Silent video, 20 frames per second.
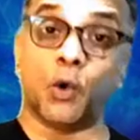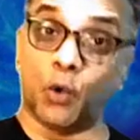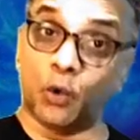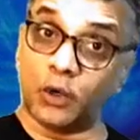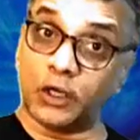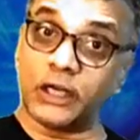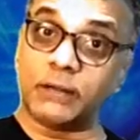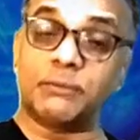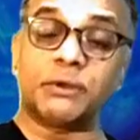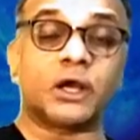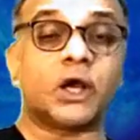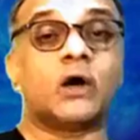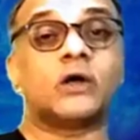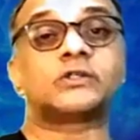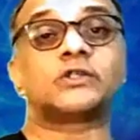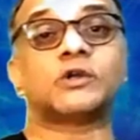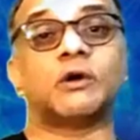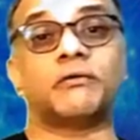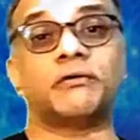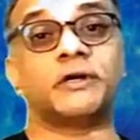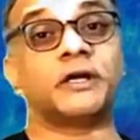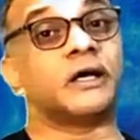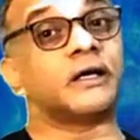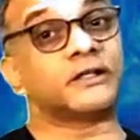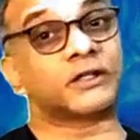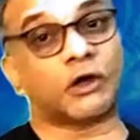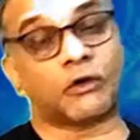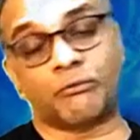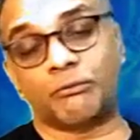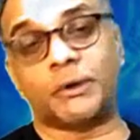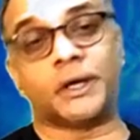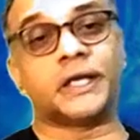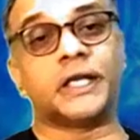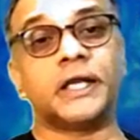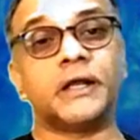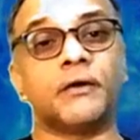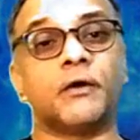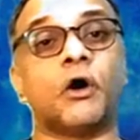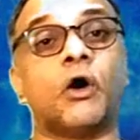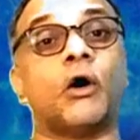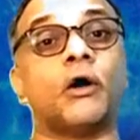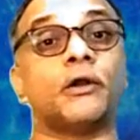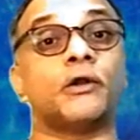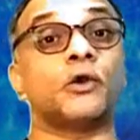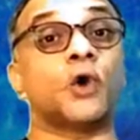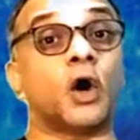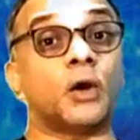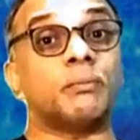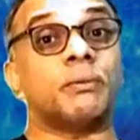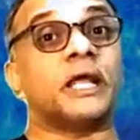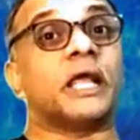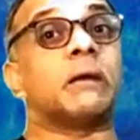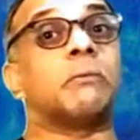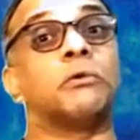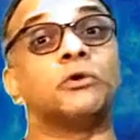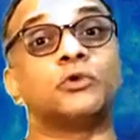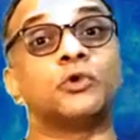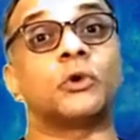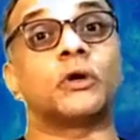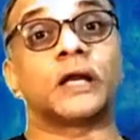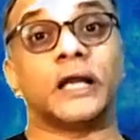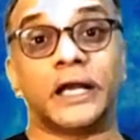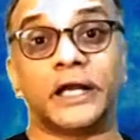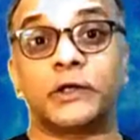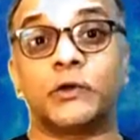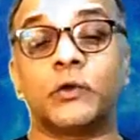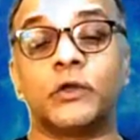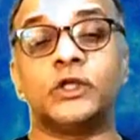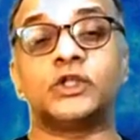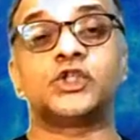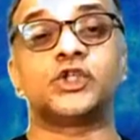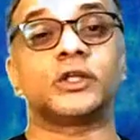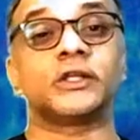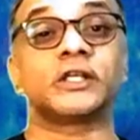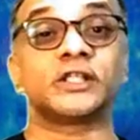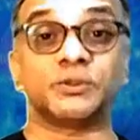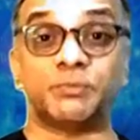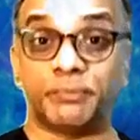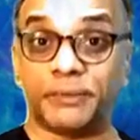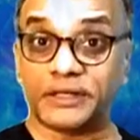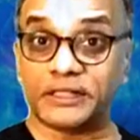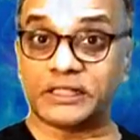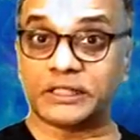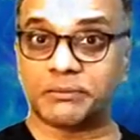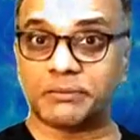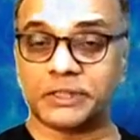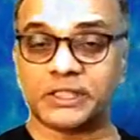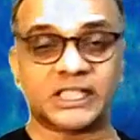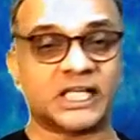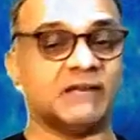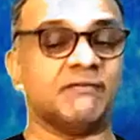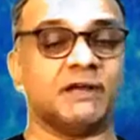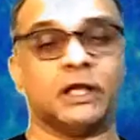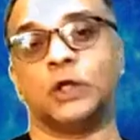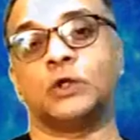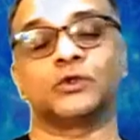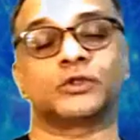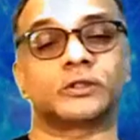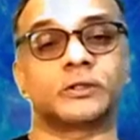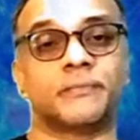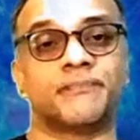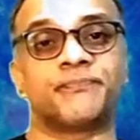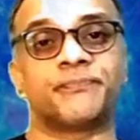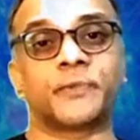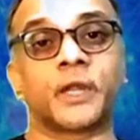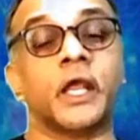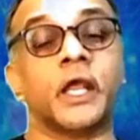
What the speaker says: only because of dearth of money or not being able to relate to each other's principles and values.